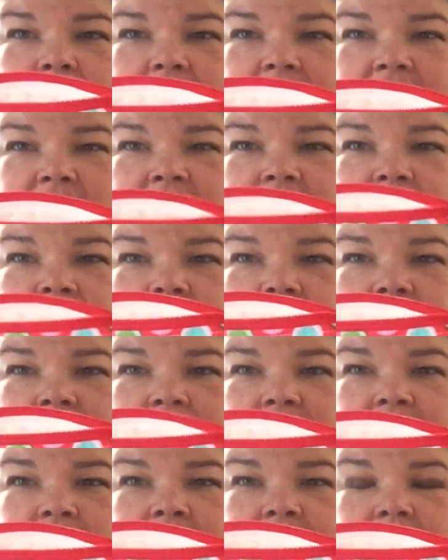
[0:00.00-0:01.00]
made,
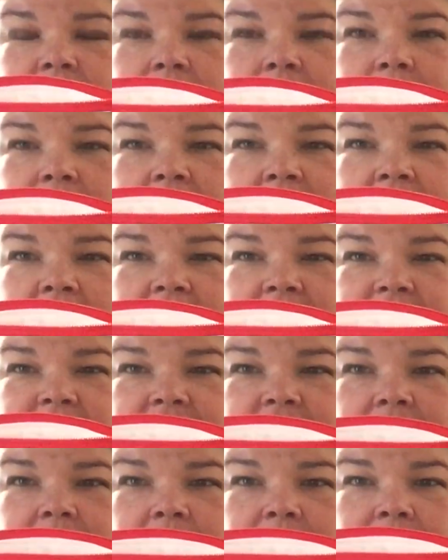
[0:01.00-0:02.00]
and I had
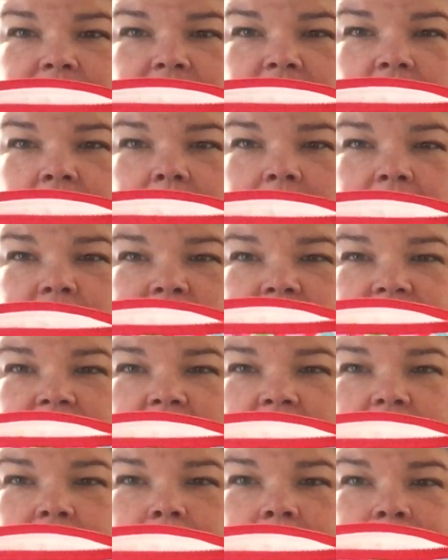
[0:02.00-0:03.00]
some in my shop at one
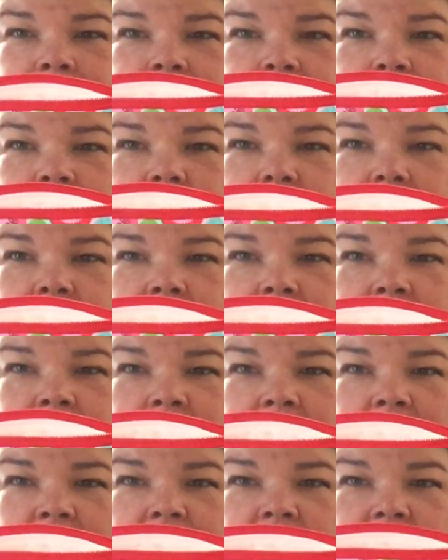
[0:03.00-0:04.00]
time,
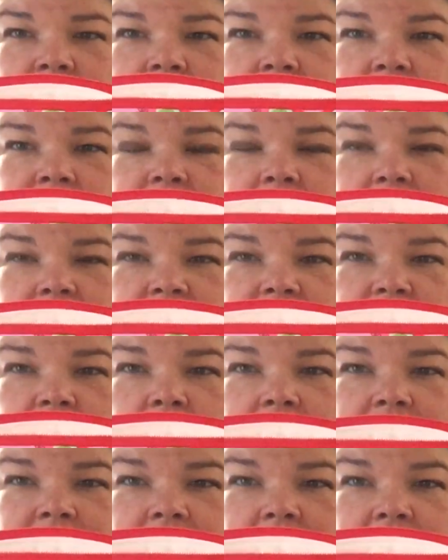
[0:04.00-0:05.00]
my
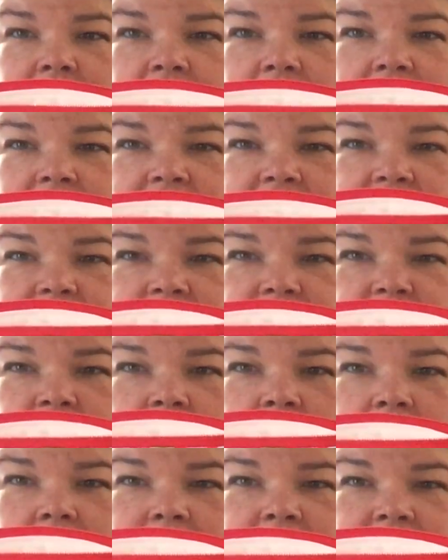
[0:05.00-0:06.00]
ScrapFaire Etsy
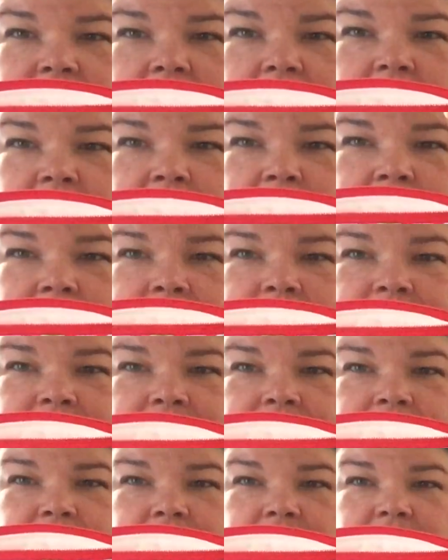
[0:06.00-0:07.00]
shop, so
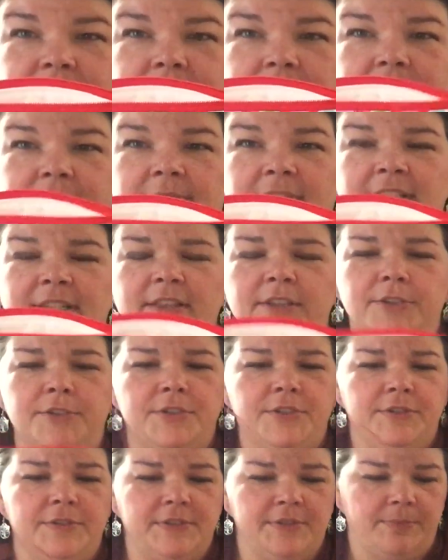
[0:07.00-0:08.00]

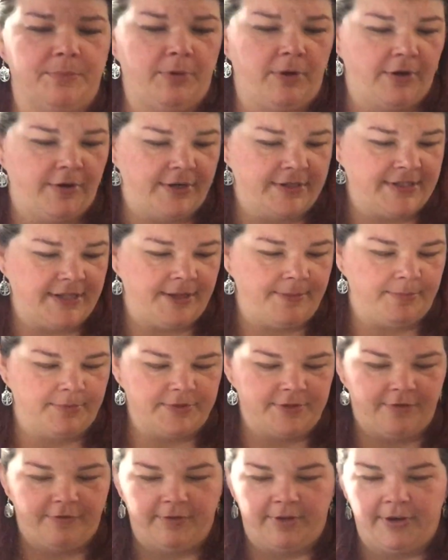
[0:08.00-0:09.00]
there's still some progress
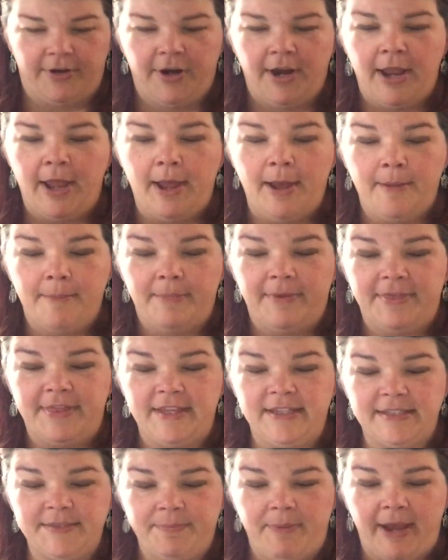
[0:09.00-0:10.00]
keepers over there. But
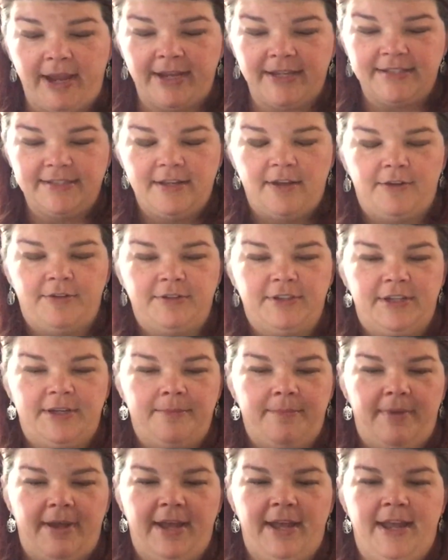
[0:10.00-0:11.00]
this bag is
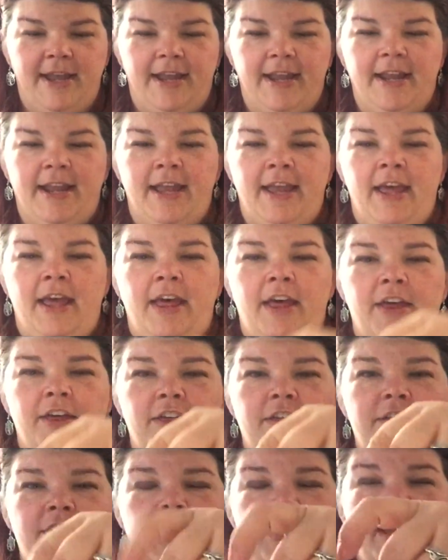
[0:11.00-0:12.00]
holding
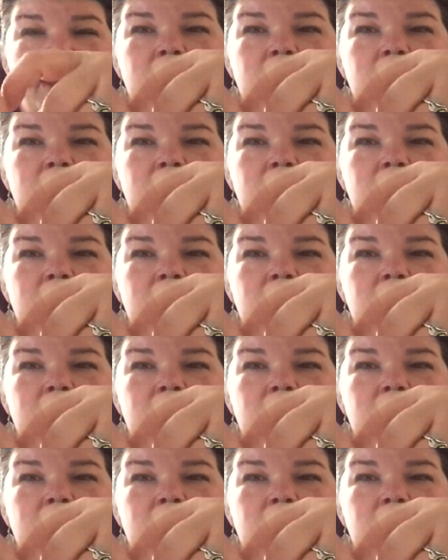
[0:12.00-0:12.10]
the